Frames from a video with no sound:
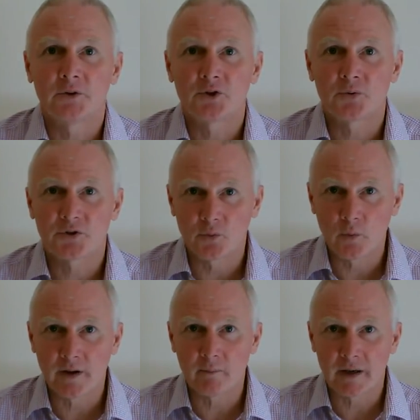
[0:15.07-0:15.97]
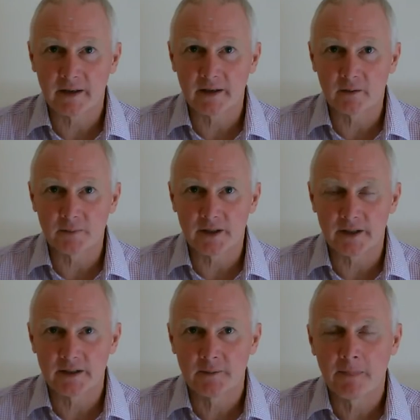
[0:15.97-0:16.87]
which was the WeRe Bank
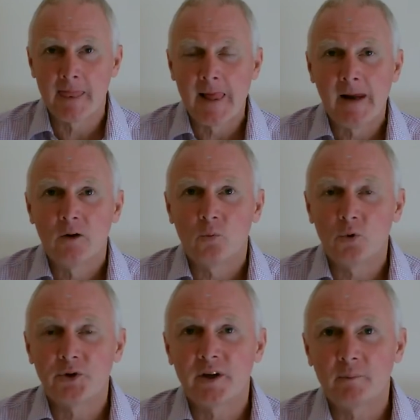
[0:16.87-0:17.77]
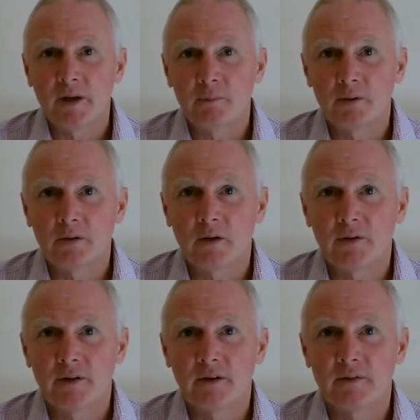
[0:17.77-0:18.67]
update, warning people
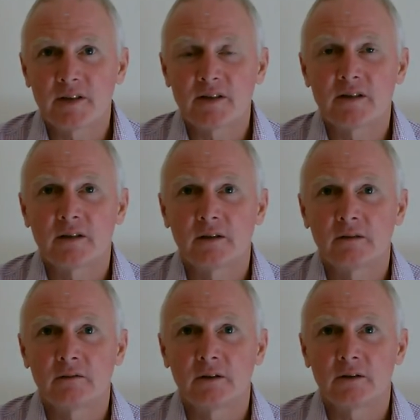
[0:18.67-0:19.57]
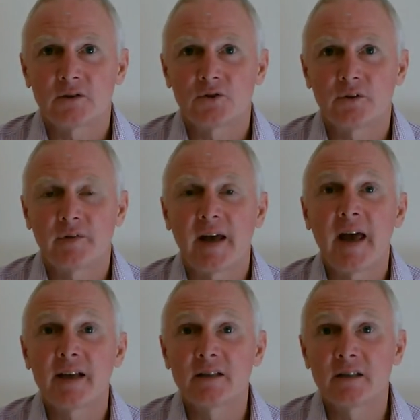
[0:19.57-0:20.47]
that this is a sort of a
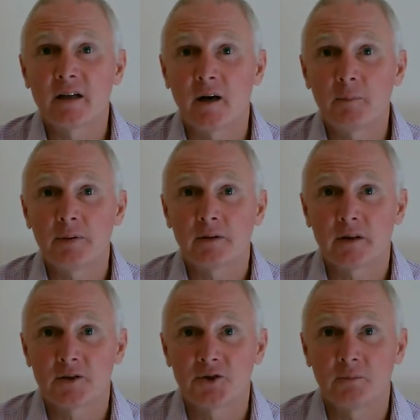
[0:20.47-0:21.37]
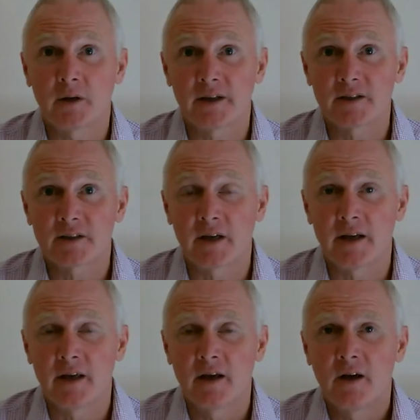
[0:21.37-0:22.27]
heads up, as you might
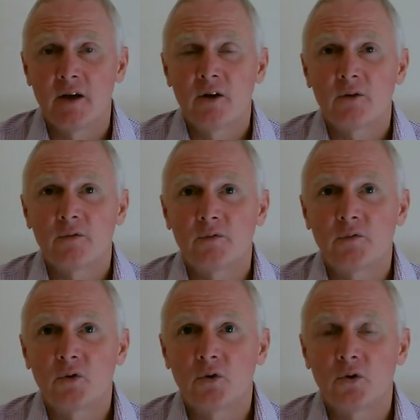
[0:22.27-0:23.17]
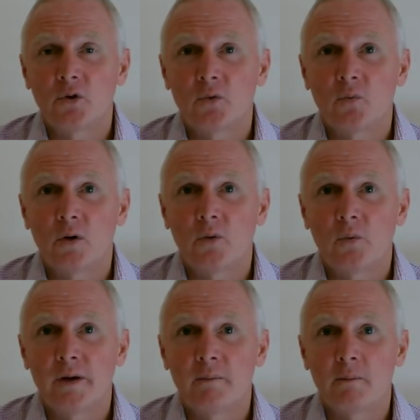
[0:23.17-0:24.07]
say, for
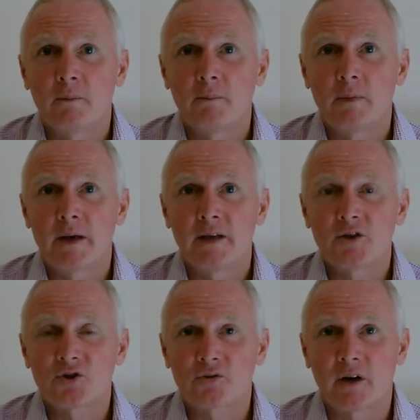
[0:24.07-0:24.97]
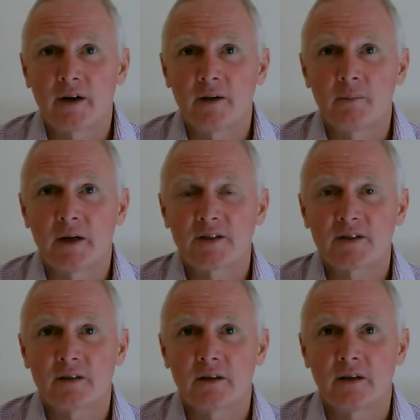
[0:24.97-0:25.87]
what we may describe
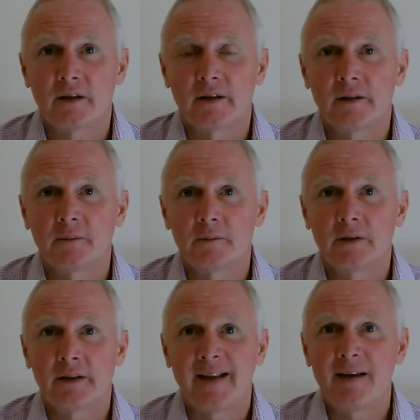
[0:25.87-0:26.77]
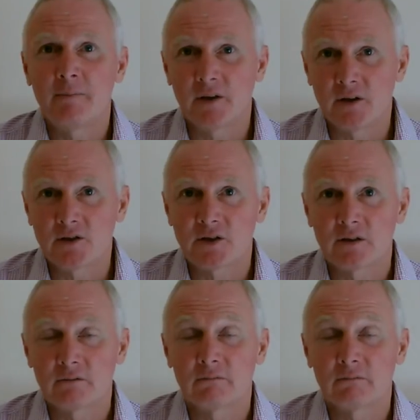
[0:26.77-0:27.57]
as an imminent,